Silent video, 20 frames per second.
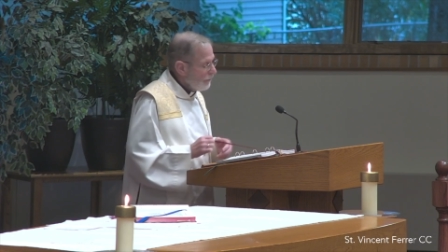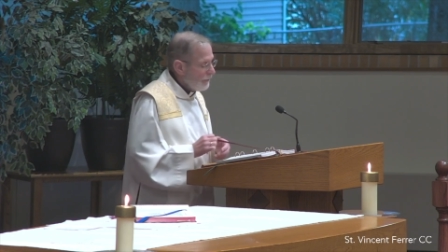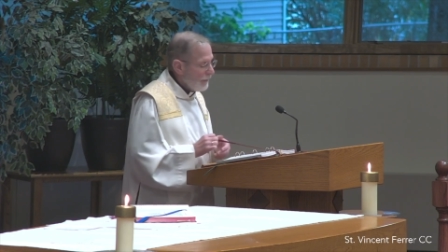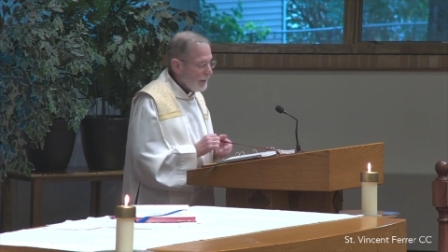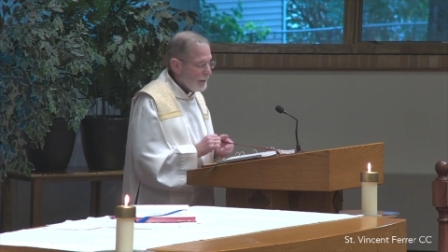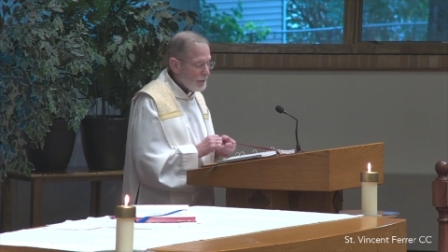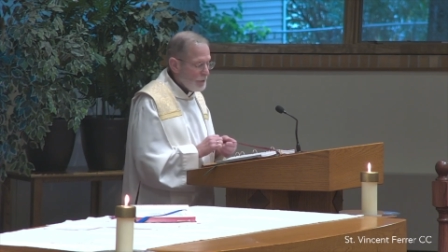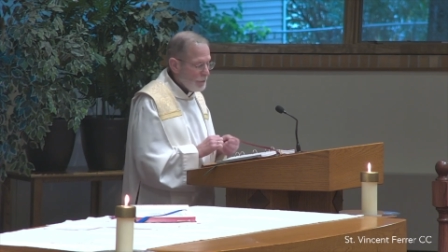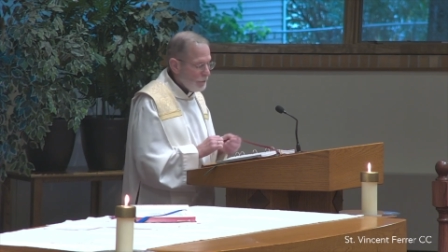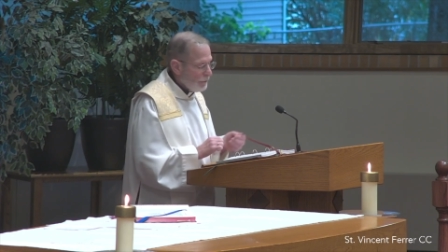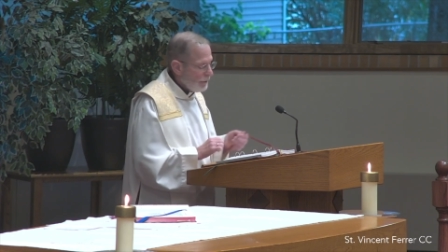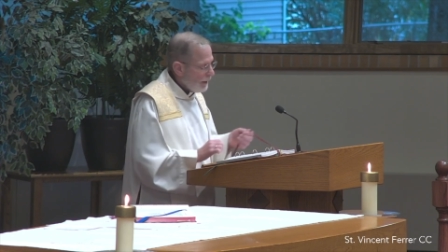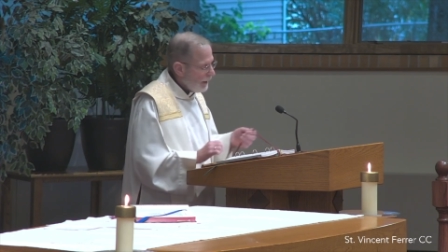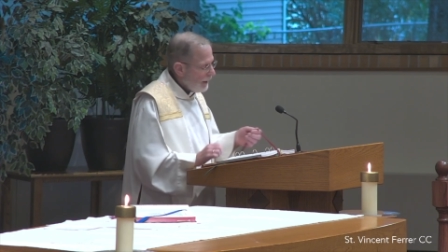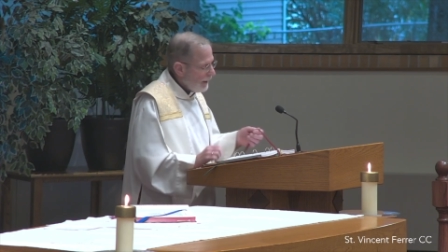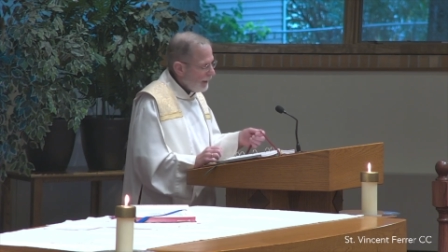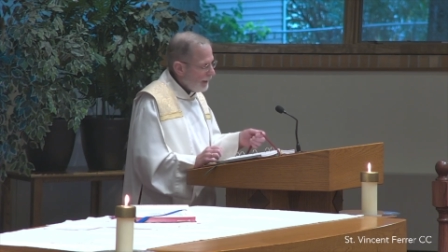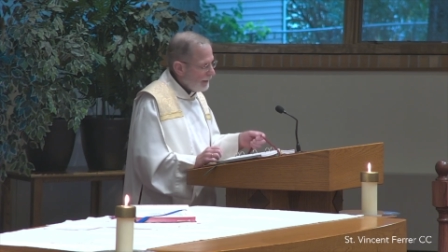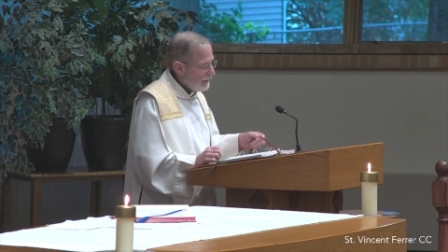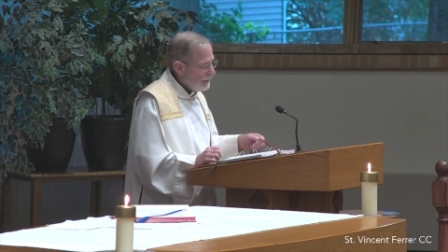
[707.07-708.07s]
Thank you,
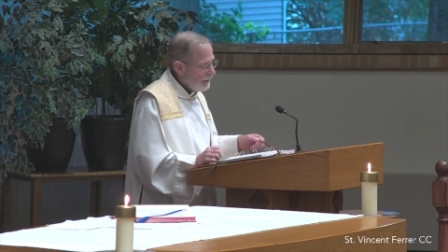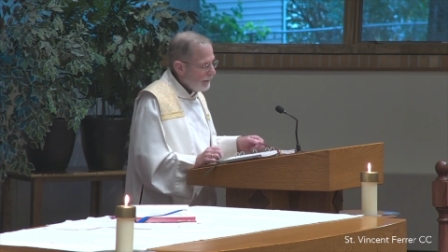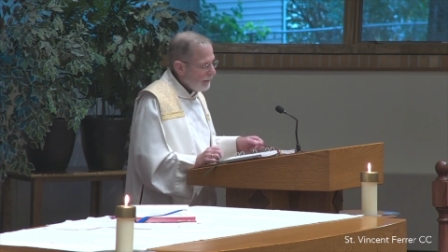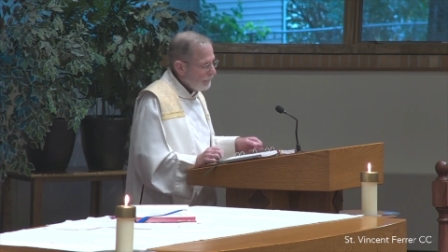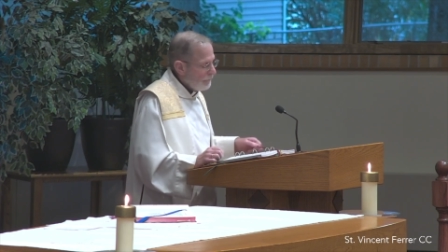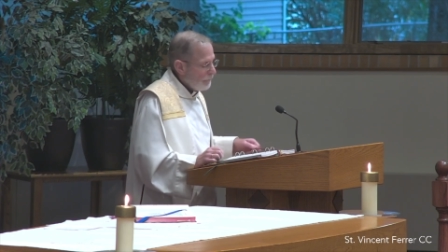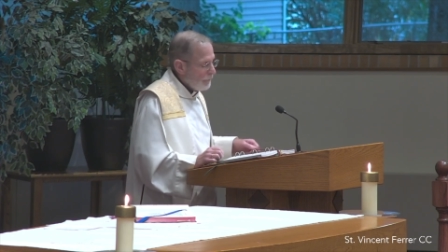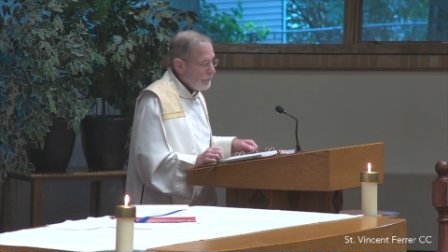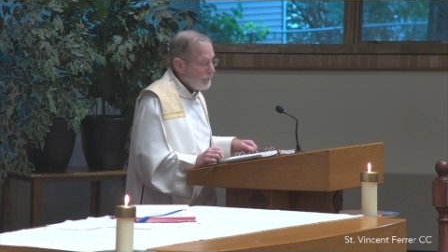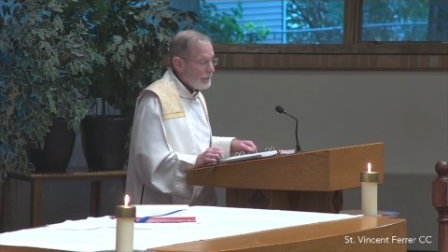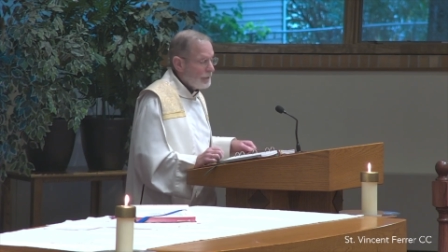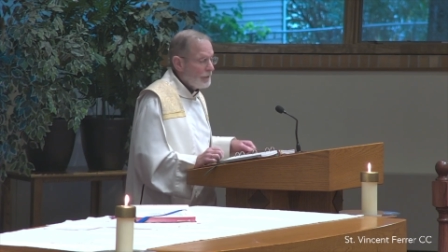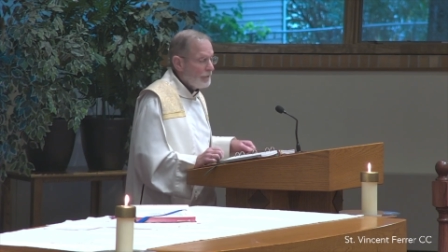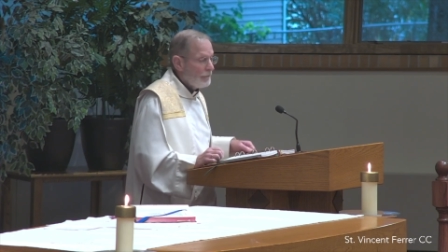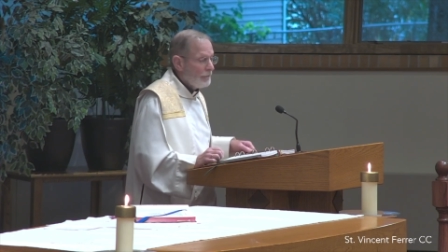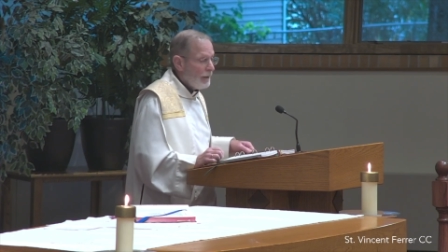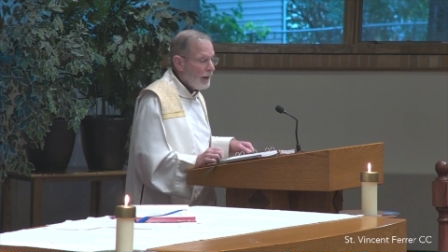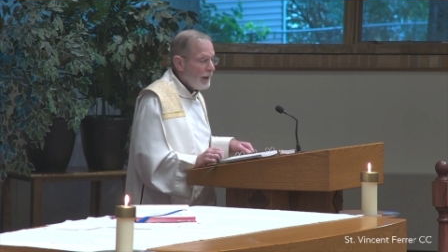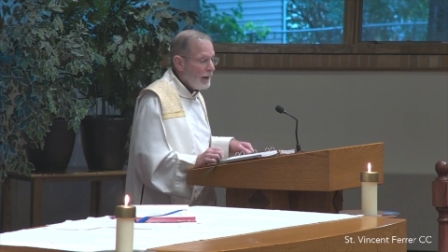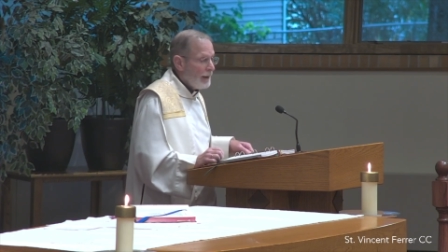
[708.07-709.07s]
God, for the
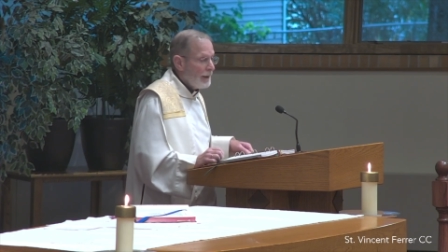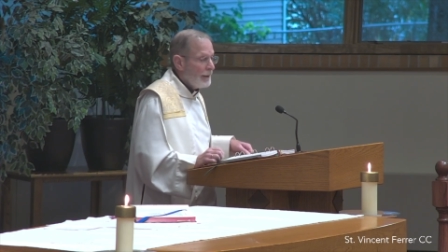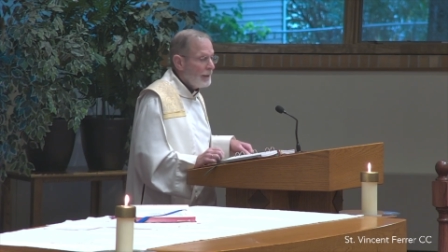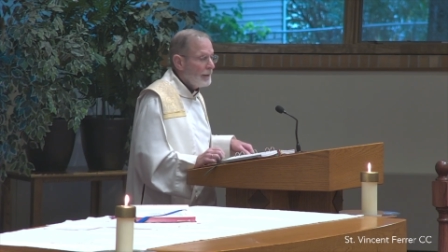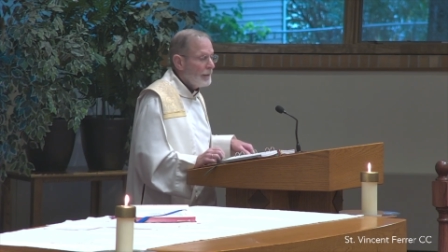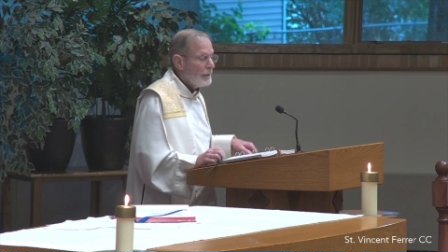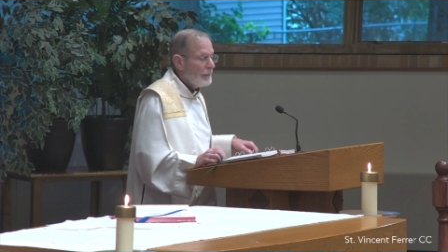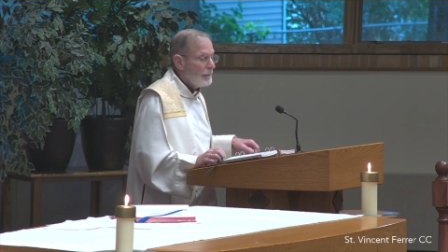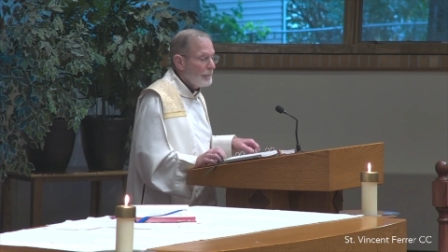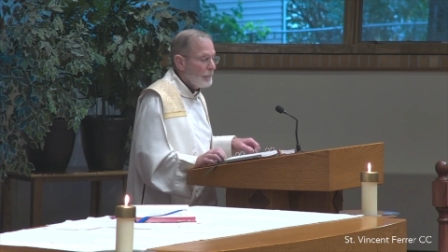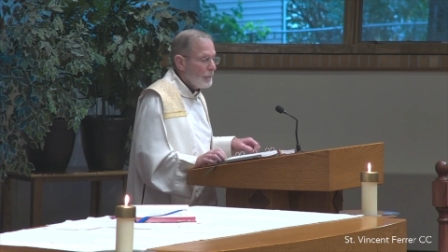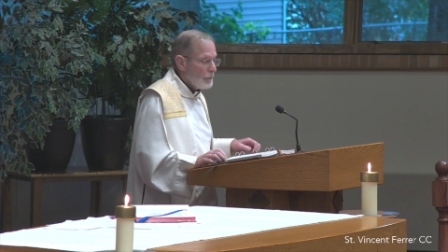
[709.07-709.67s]
divine